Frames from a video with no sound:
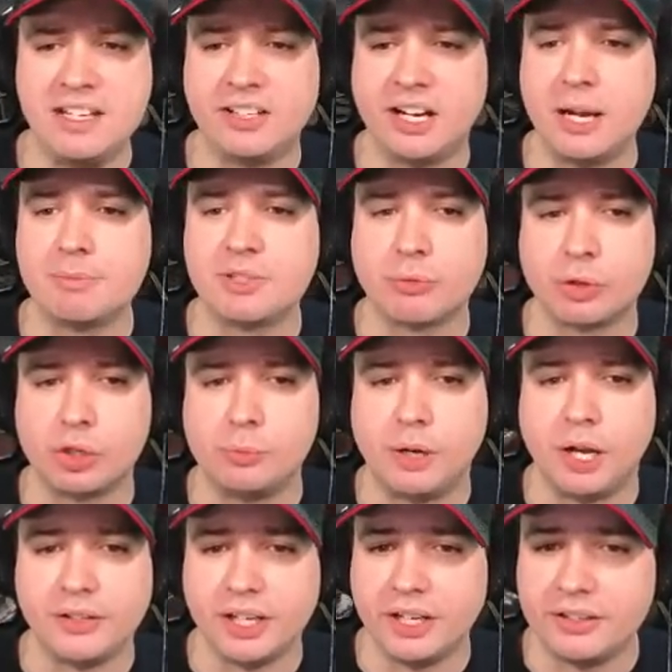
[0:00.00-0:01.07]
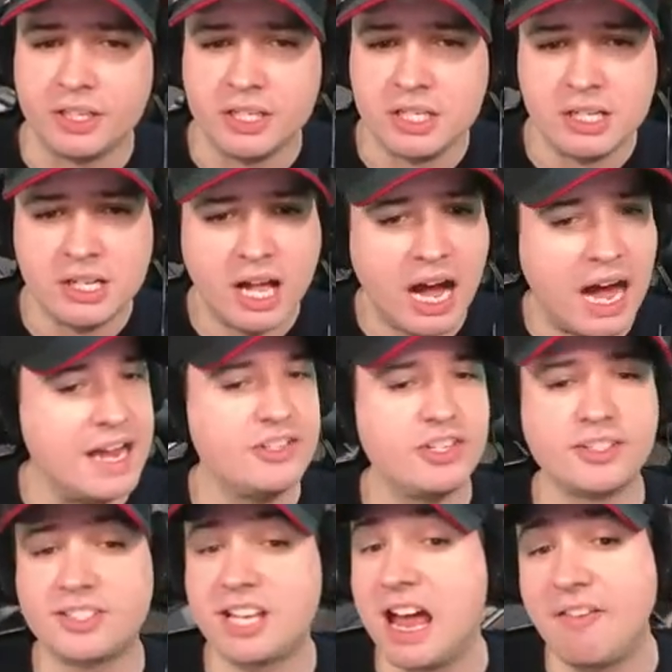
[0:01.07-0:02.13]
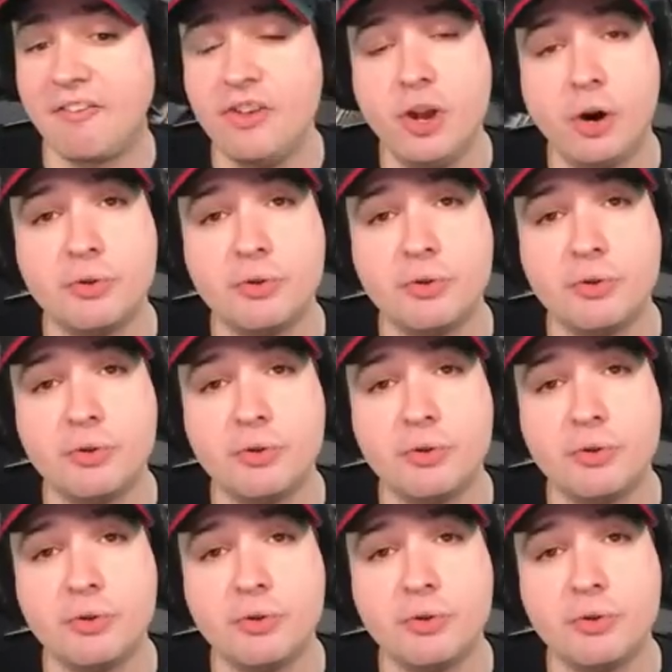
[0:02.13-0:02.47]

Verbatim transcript: times a robot, and I just have